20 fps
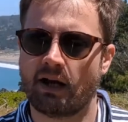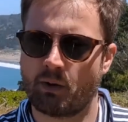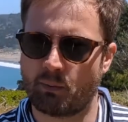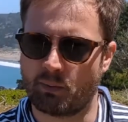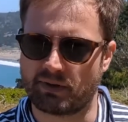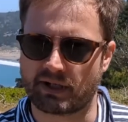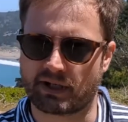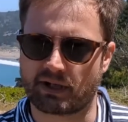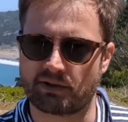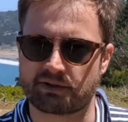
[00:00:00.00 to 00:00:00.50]
with
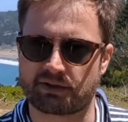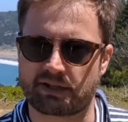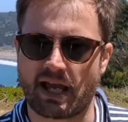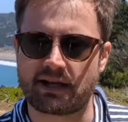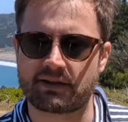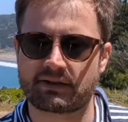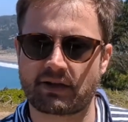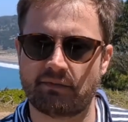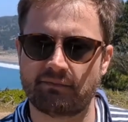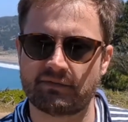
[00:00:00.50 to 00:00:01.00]
the
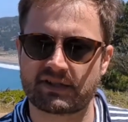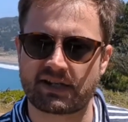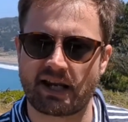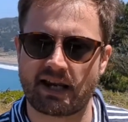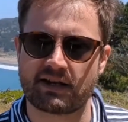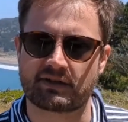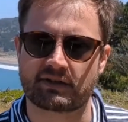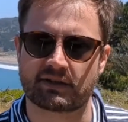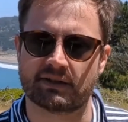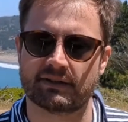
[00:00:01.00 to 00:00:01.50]
Concise
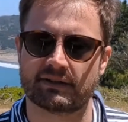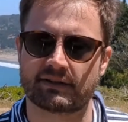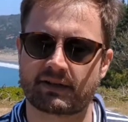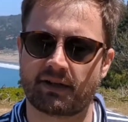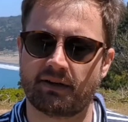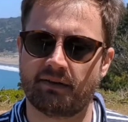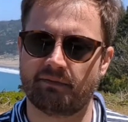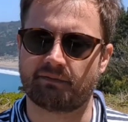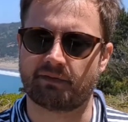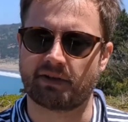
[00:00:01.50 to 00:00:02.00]
Conversations
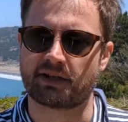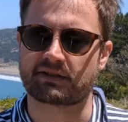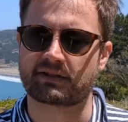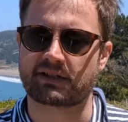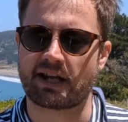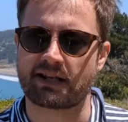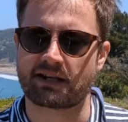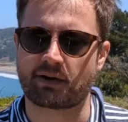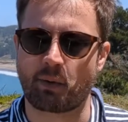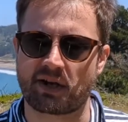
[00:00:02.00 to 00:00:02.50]
First
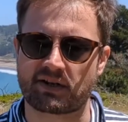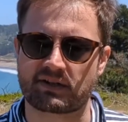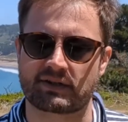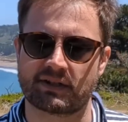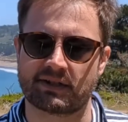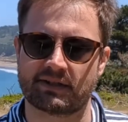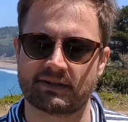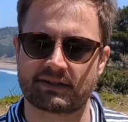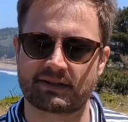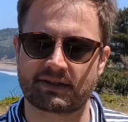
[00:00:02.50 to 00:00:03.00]
8
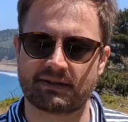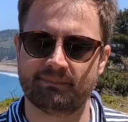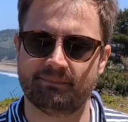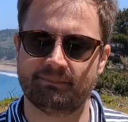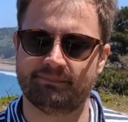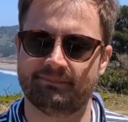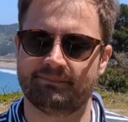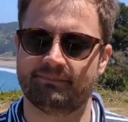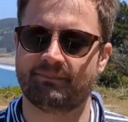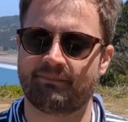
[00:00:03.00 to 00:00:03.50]
Questions.
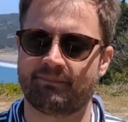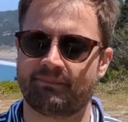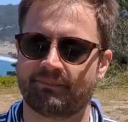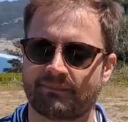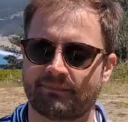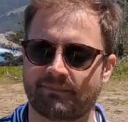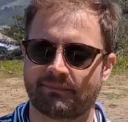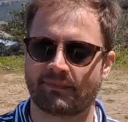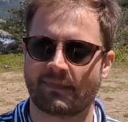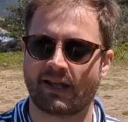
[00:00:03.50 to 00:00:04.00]

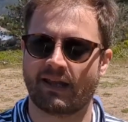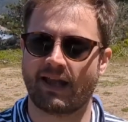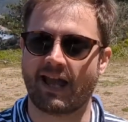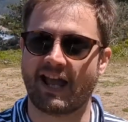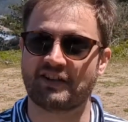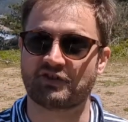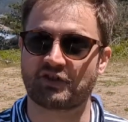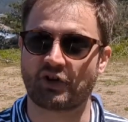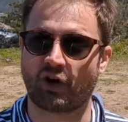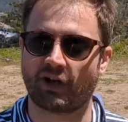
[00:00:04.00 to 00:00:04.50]

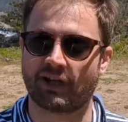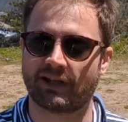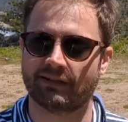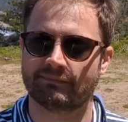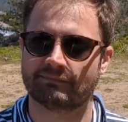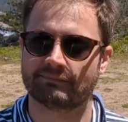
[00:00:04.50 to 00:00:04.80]
Enjoy.